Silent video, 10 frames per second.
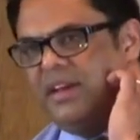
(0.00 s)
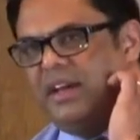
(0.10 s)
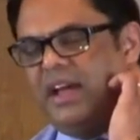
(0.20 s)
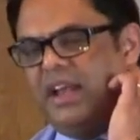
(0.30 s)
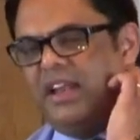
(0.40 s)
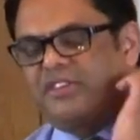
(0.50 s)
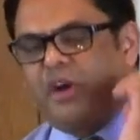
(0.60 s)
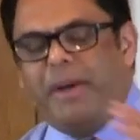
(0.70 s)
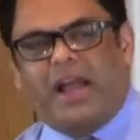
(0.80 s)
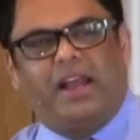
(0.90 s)
Let's
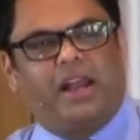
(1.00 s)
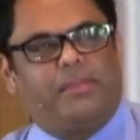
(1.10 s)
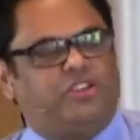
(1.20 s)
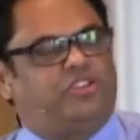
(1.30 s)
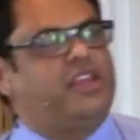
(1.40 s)
go back a little bit.